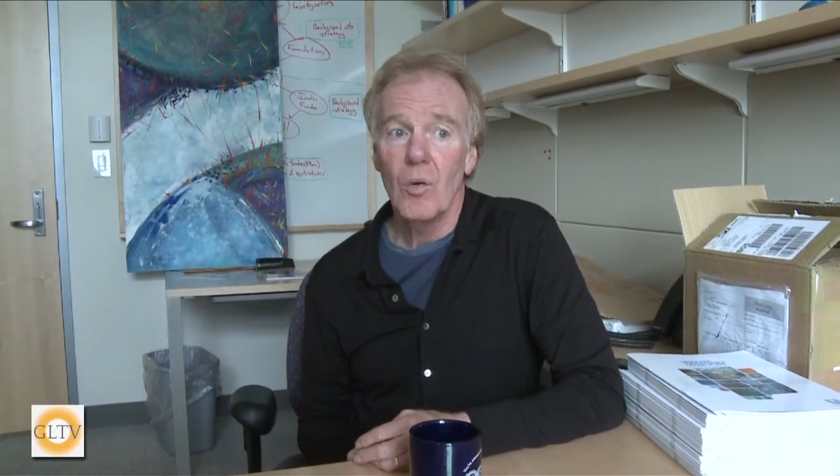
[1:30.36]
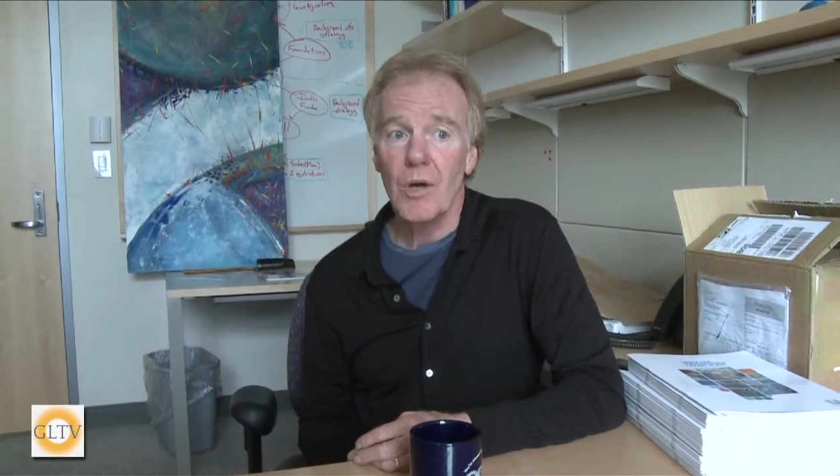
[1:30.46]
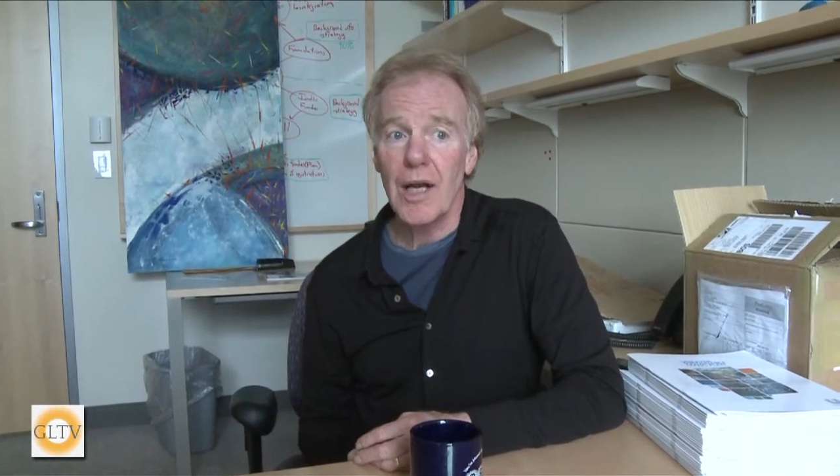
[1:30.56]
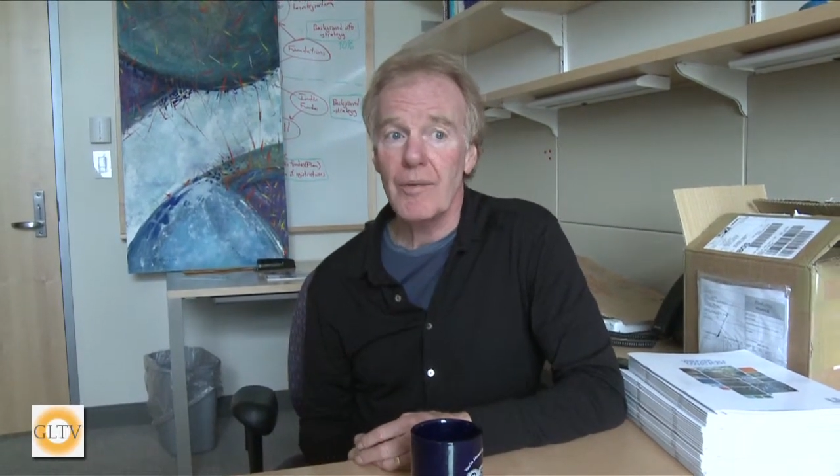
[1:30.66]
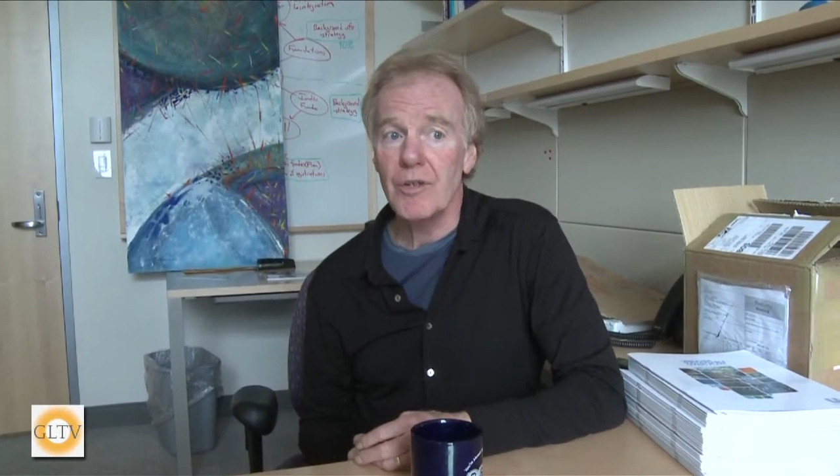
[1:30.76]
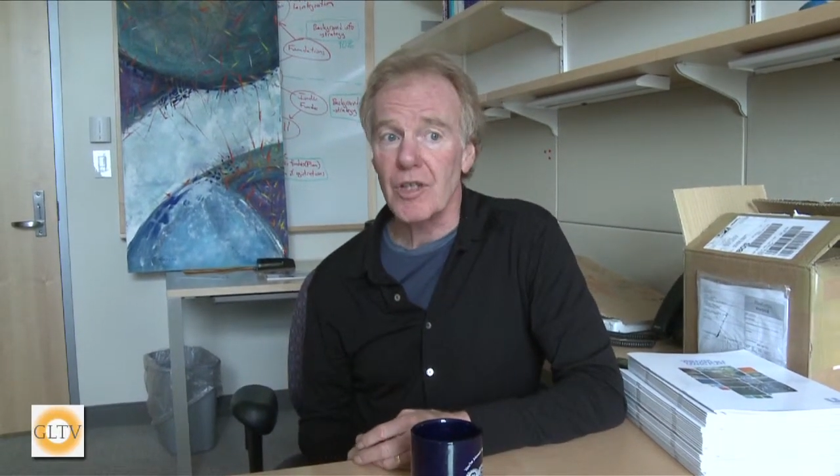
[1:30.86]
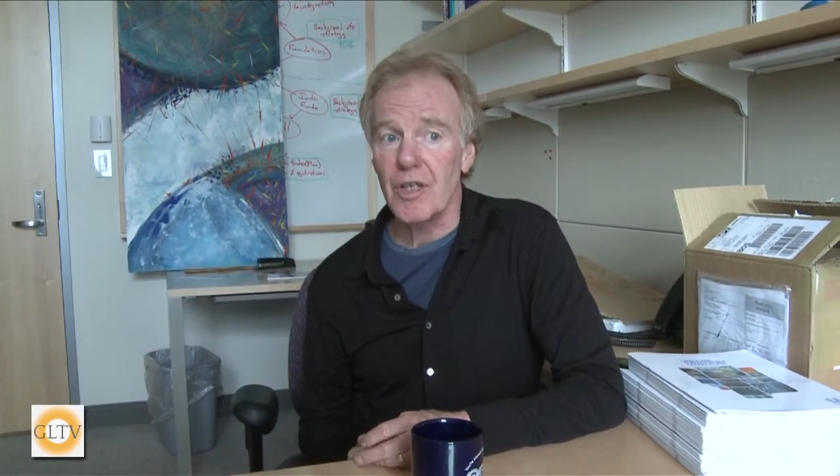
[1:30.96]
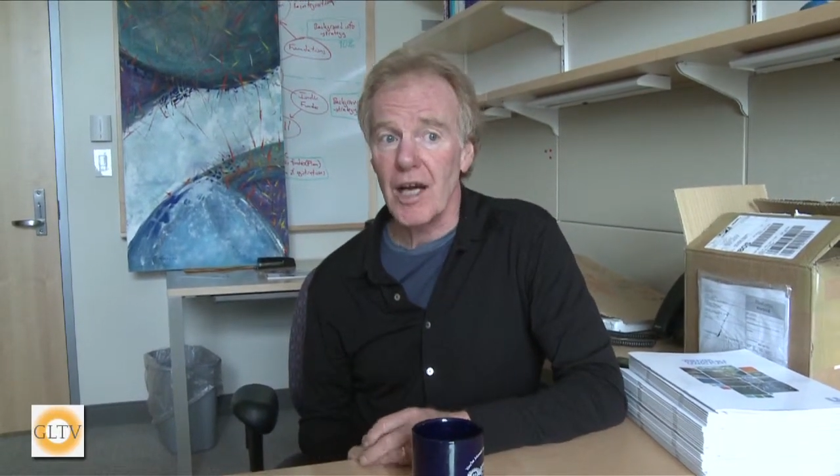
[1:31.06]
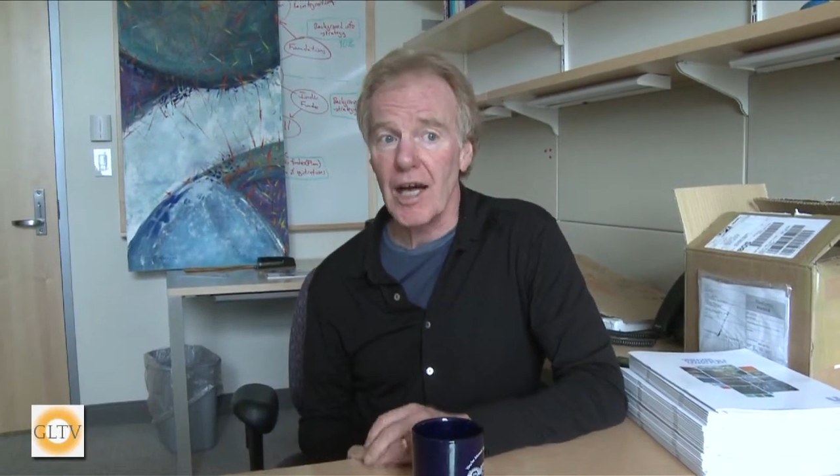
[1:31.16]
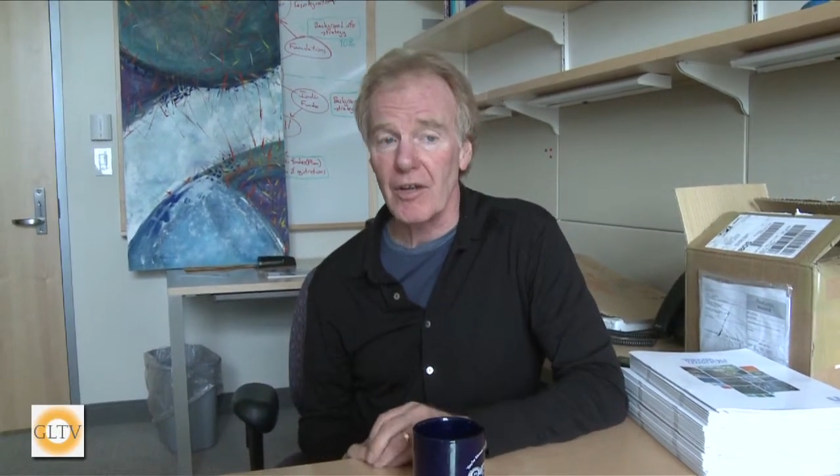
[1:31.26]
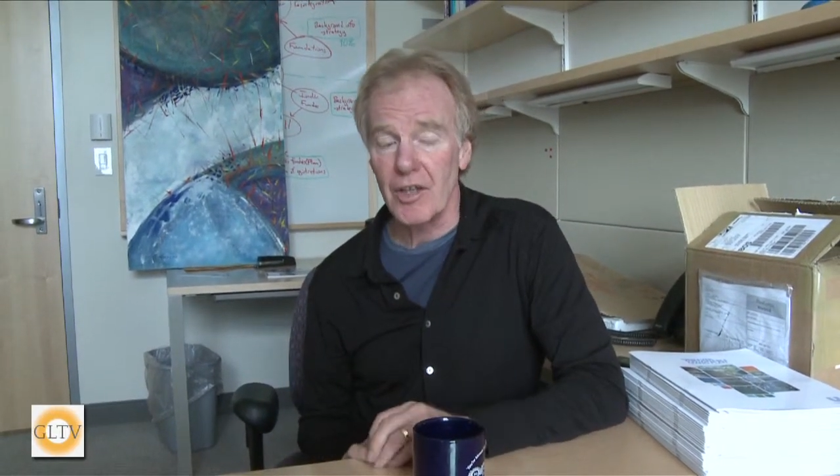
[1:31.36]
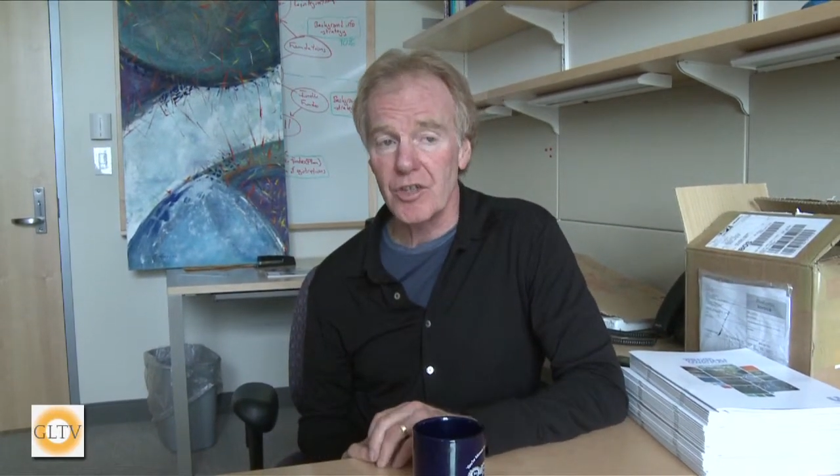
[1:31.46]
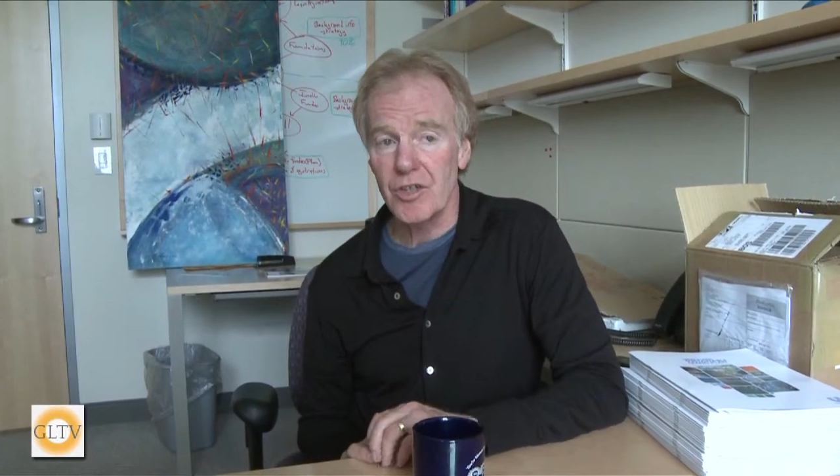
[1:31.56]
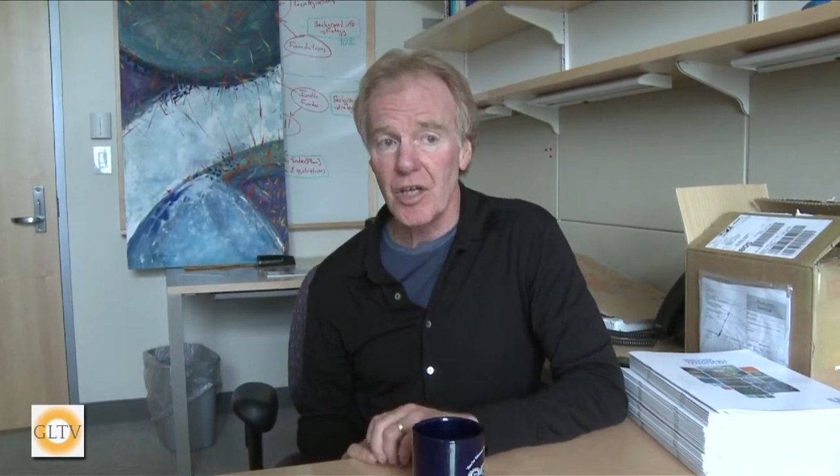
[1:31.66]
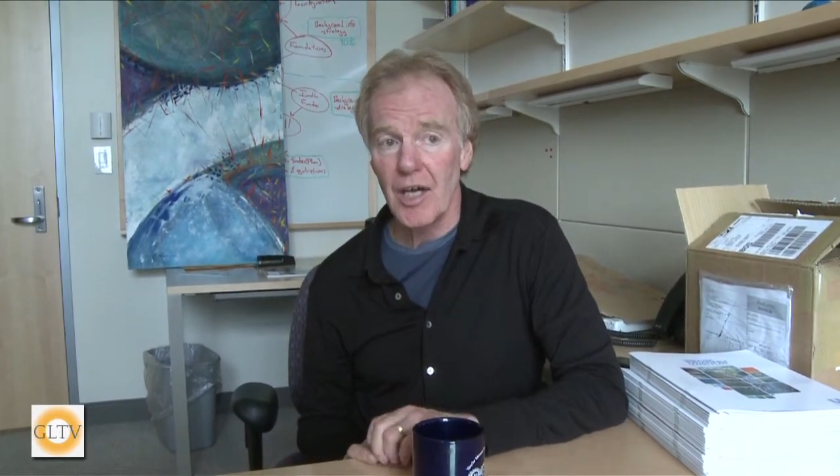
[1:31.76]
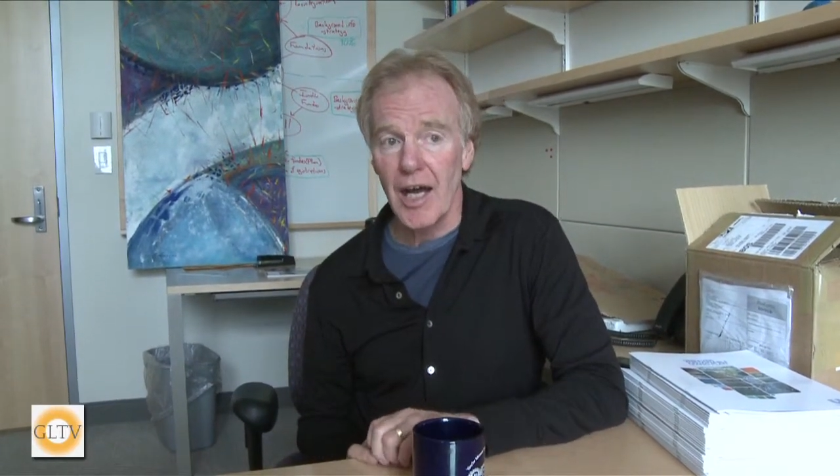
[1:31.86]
When I was in college,